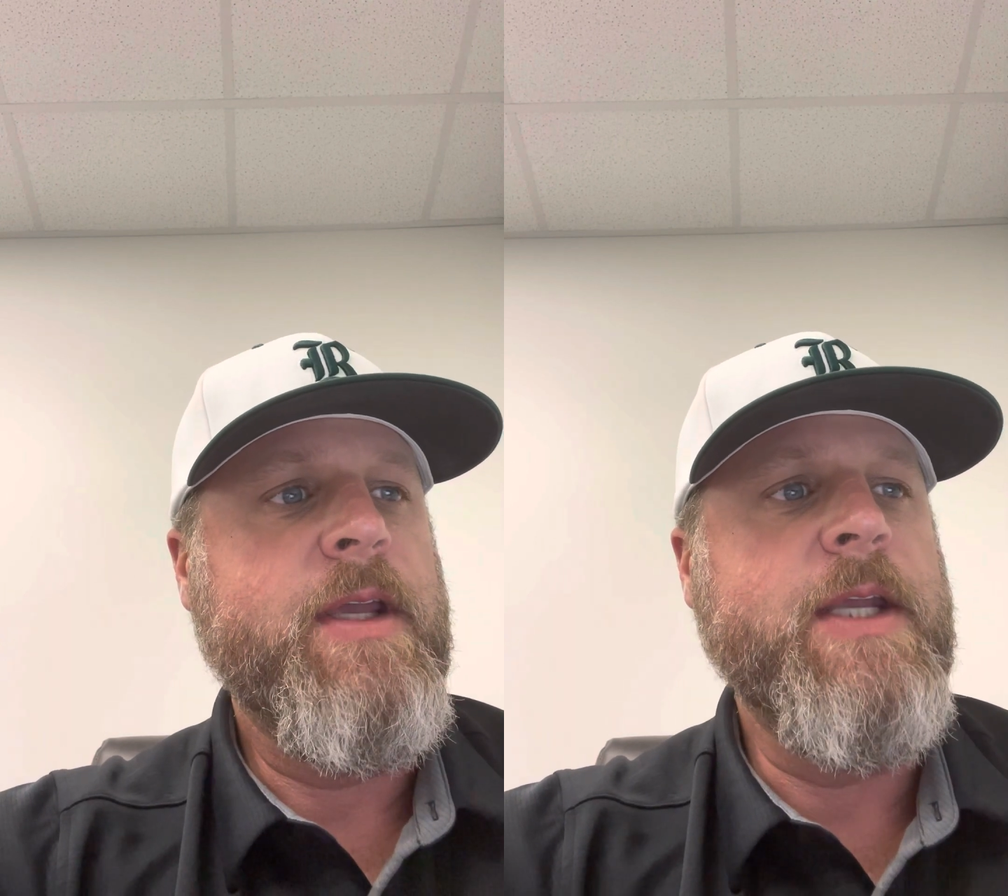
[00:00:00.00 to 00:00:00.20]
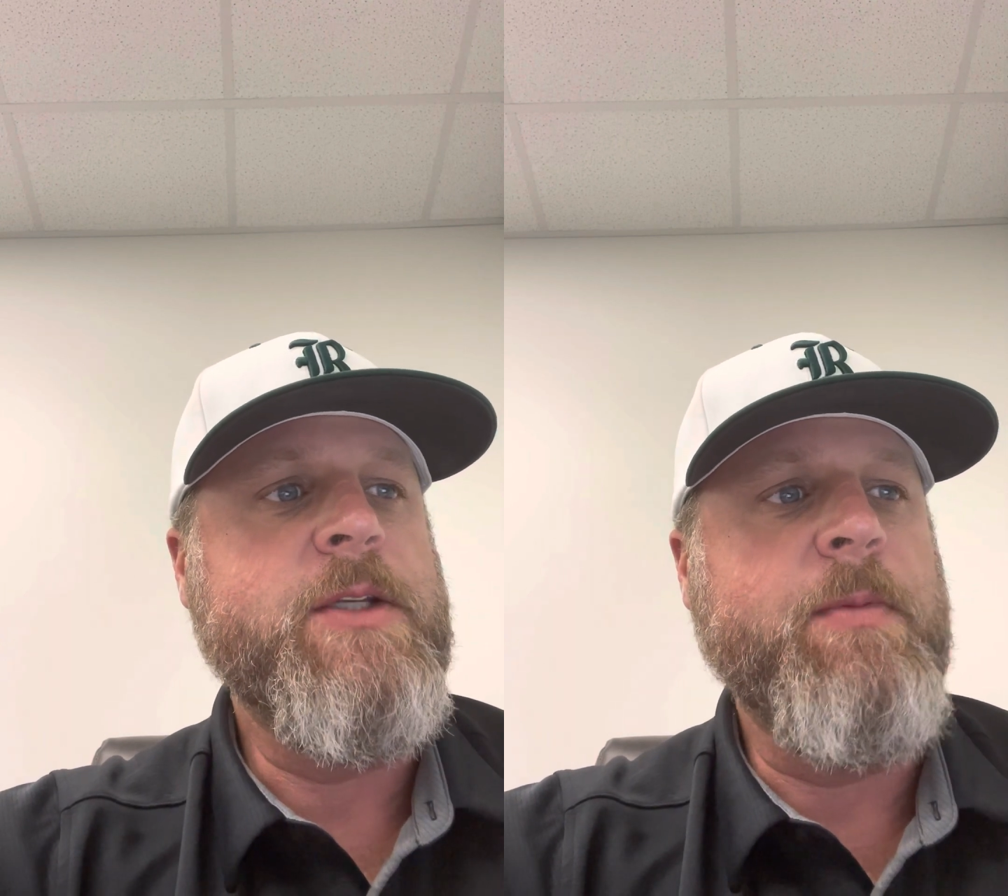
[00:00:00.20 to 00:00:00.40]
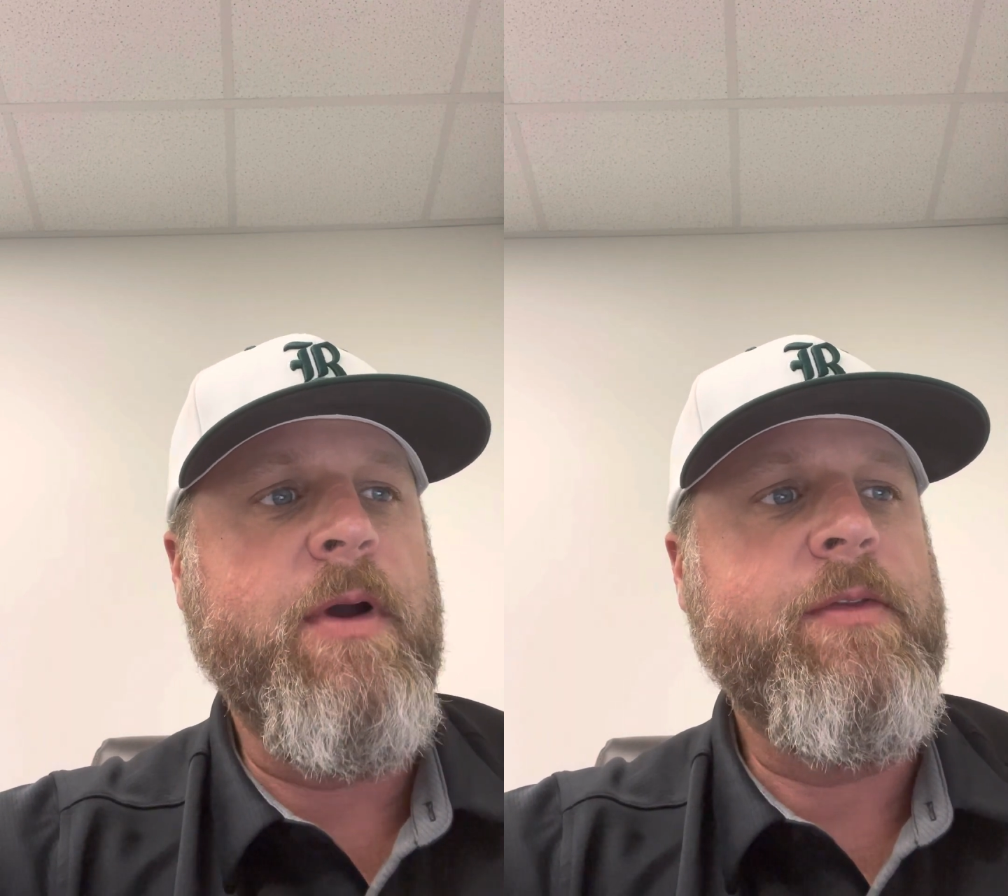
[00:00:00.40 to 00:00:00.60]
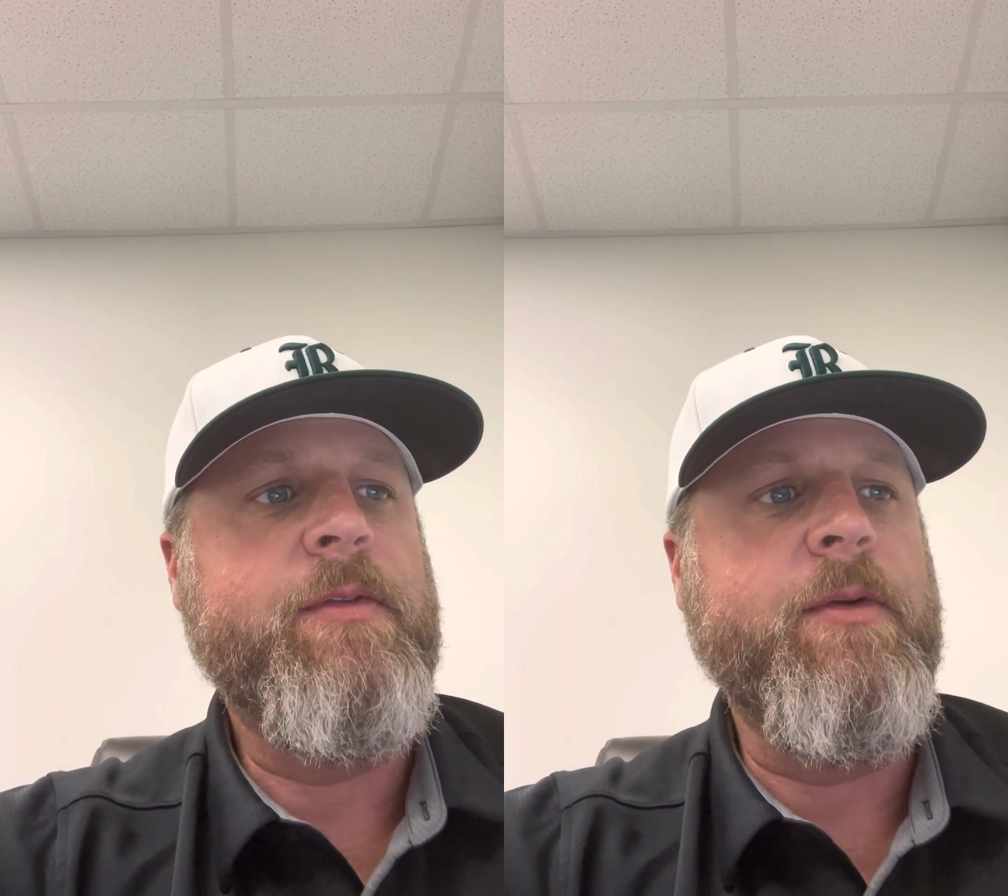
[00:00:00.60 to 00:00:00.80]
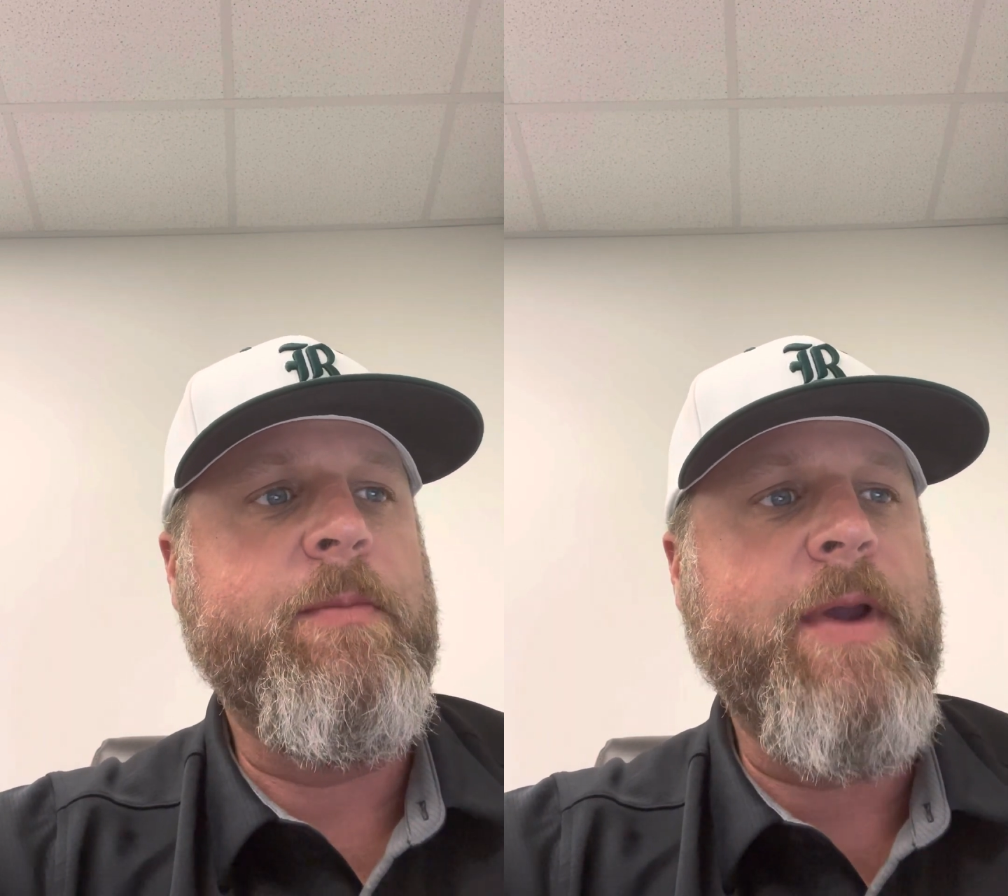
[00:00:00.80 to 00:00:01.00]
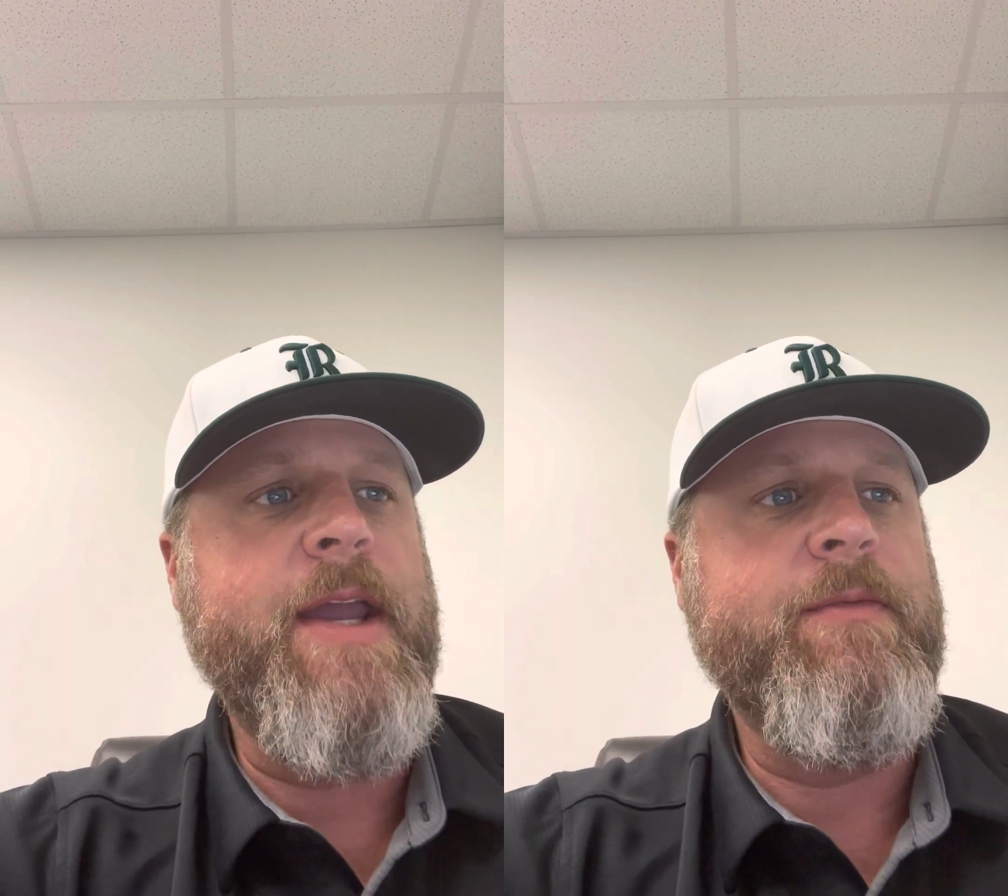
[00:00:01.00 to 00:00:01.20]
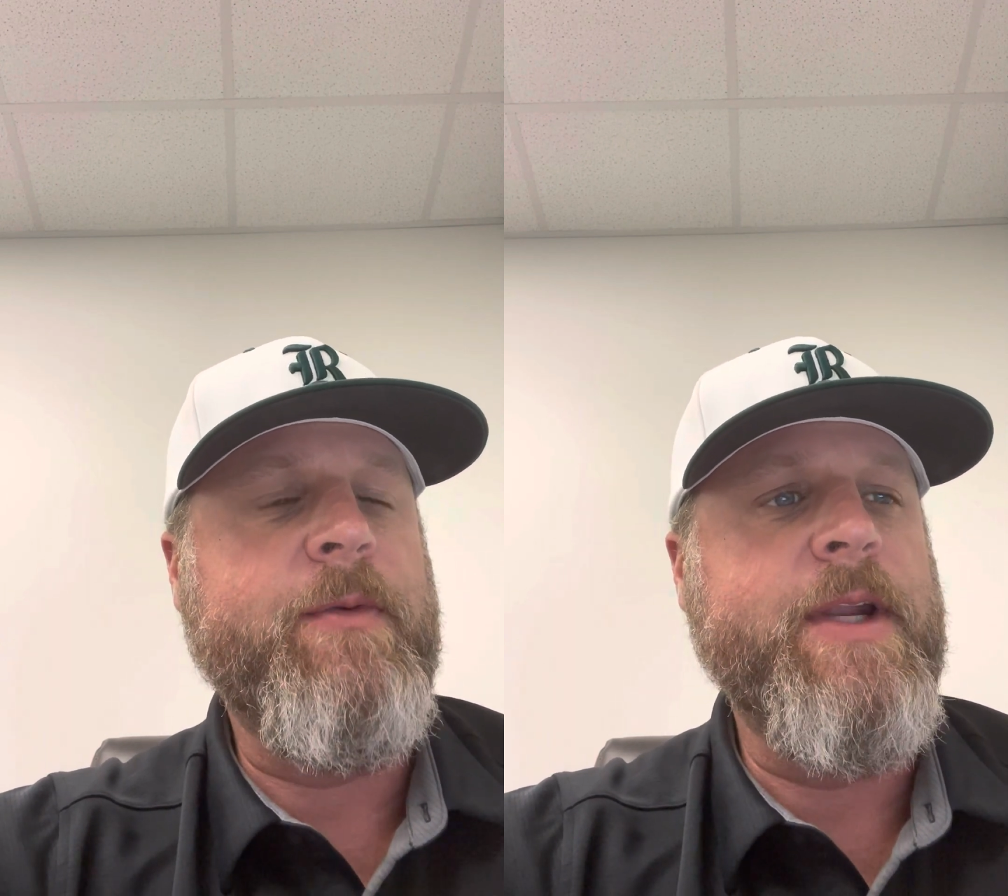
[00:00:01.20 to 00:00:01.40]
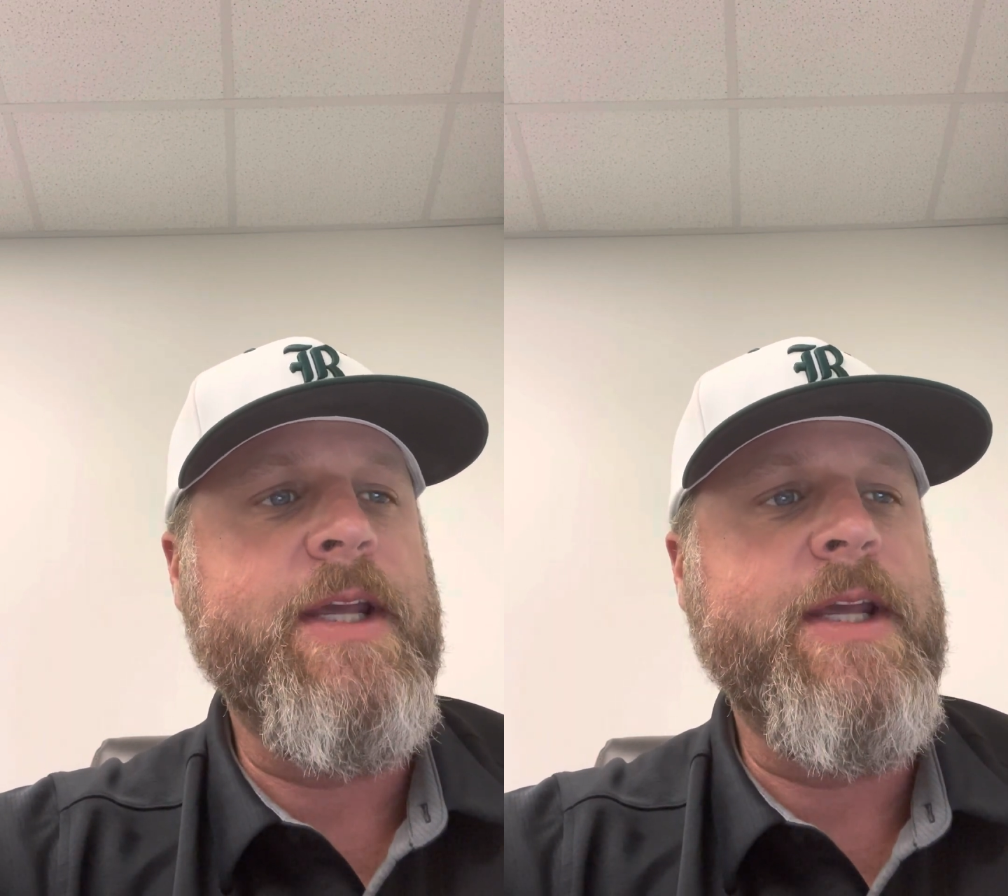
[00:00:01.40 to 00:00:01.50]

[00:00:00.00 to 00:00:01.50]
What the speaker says: each month to pay for